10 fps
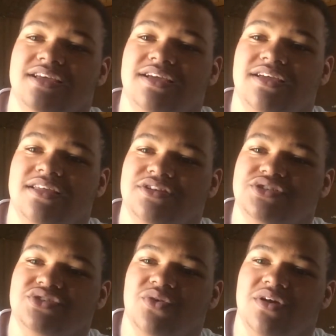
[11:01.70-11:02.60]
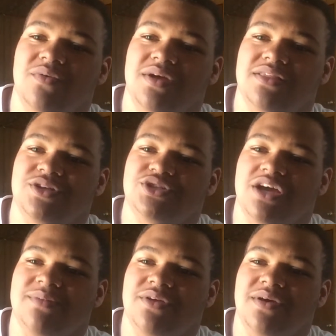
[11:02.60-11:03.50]
Like, the short one, the
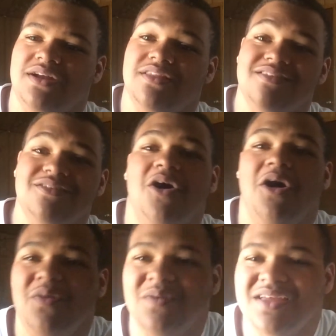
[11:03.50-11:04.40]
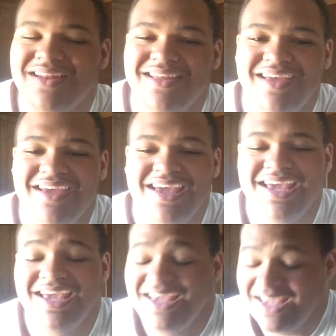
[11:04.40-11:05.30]
chubby one, and the tall
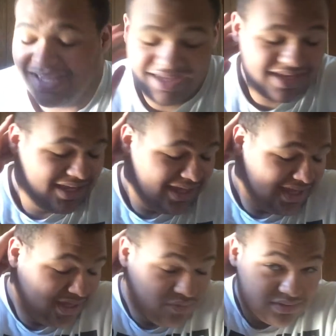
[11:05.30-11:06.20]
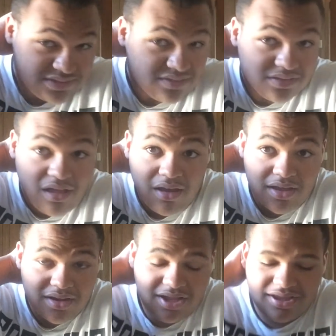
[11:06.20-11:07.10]
one. It was a
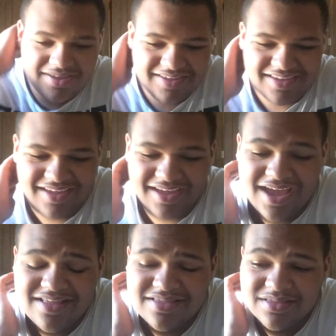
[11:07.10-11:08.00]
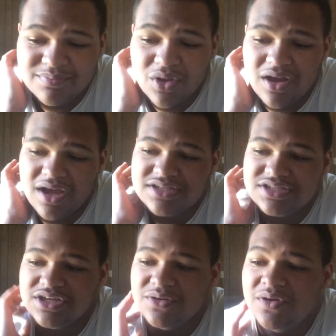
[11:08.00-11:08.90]
lot. And Pocahontas
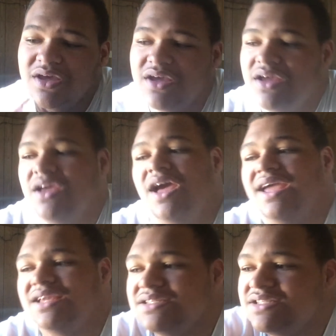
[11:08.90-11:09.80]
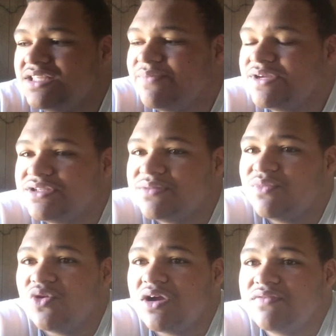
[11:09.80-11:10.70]
2, I guess they based it
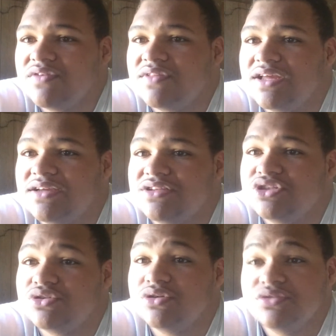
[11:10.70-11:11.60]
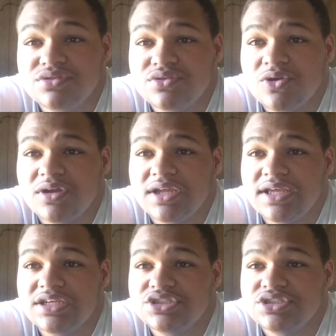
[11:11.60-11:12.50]
more off of, like, the true
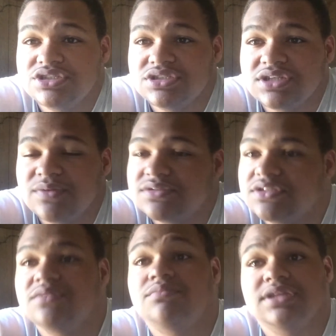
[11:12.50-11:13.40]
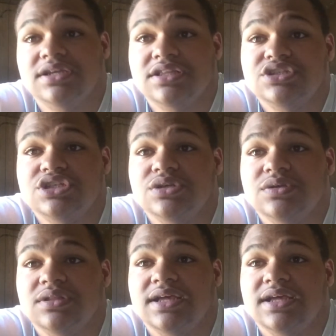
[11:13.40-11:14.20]
story-ish. It wasn't completely true.